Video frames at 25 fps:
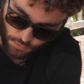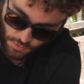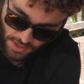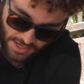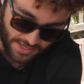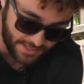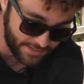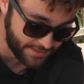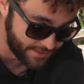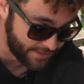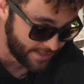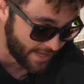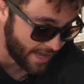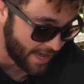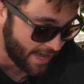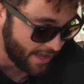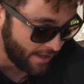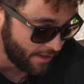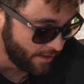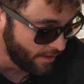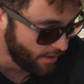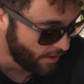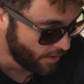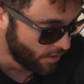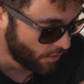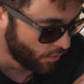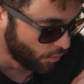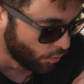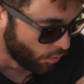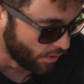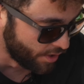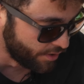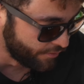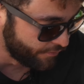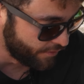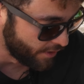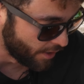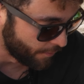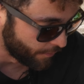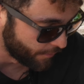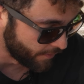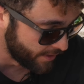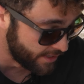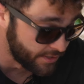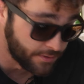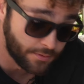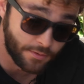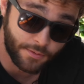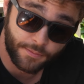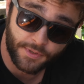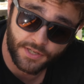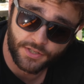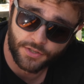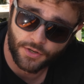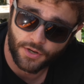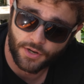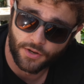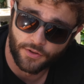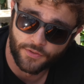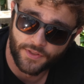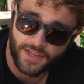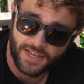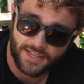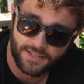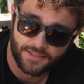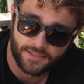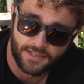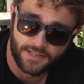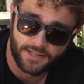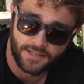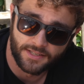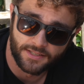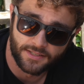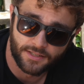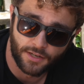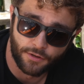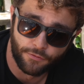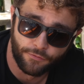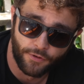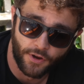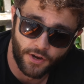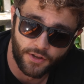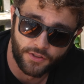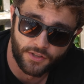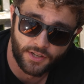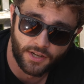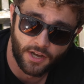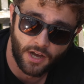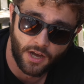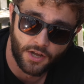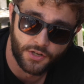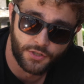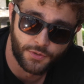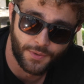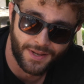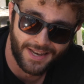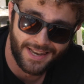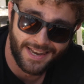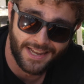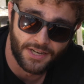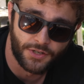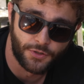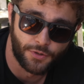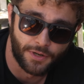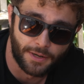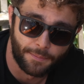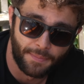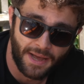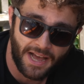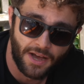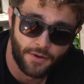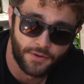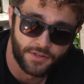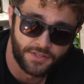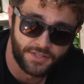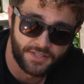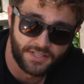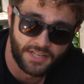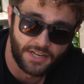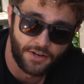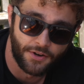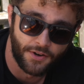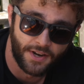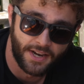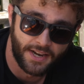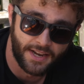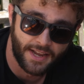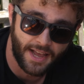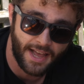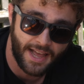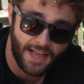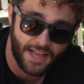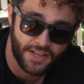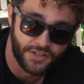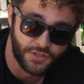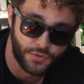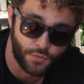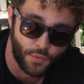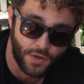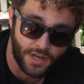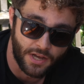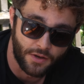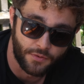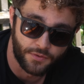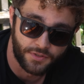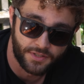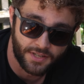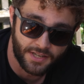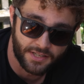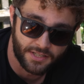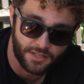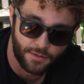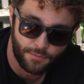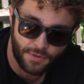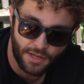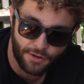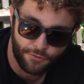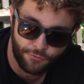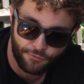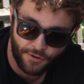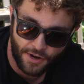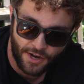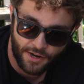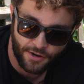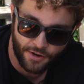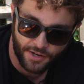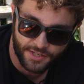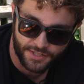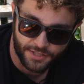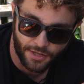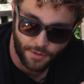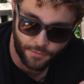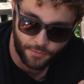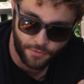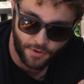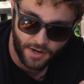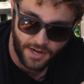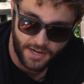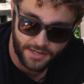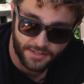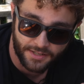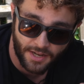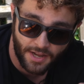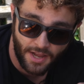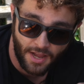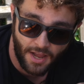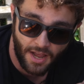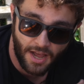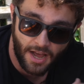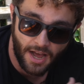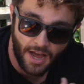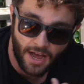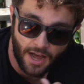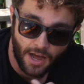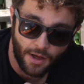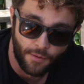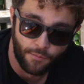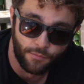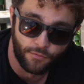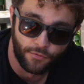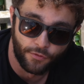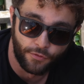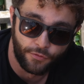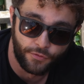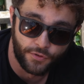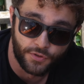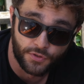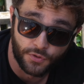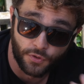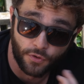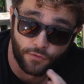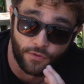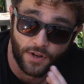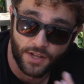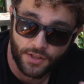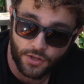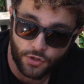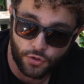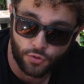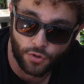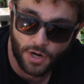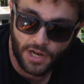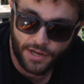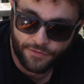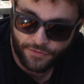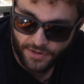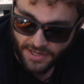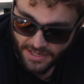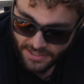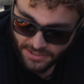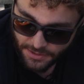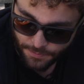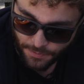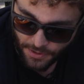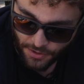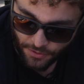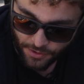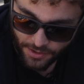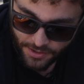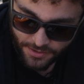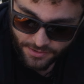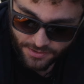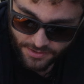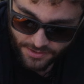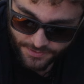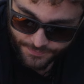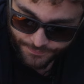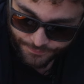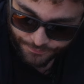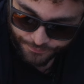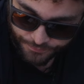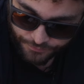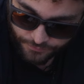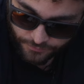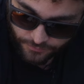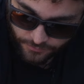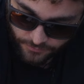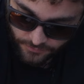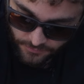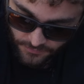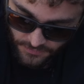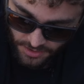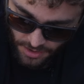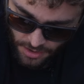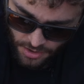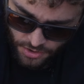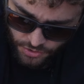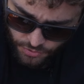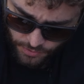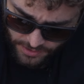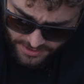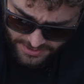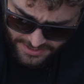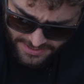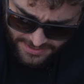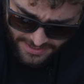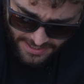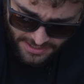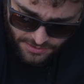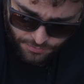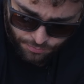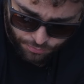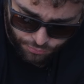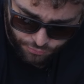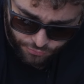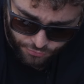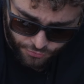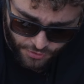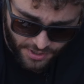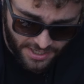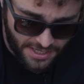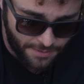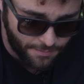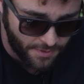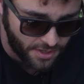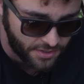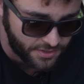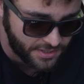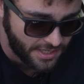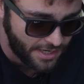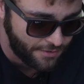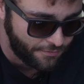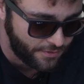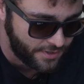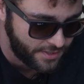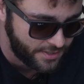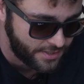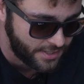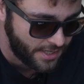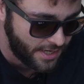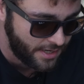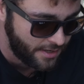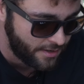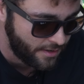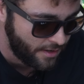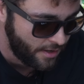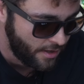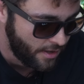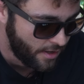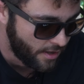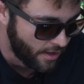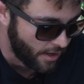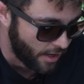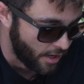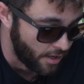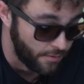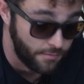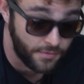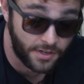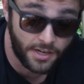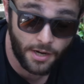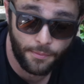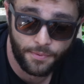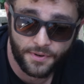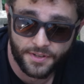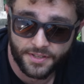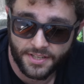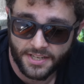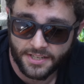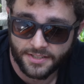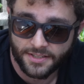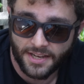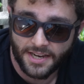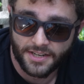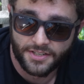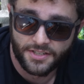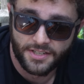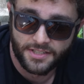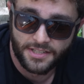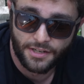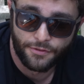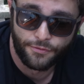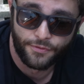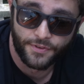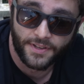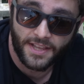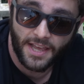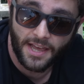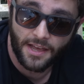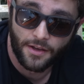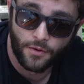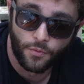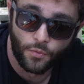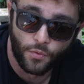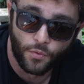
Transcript: well as that, one of the upgrades we're going to be doing on this is converting the car to electric power steering as well. So that's going to be a very nice upgrade for sort of like the driving experience. So I think that's pretty much everything. A couple of things I actually did forget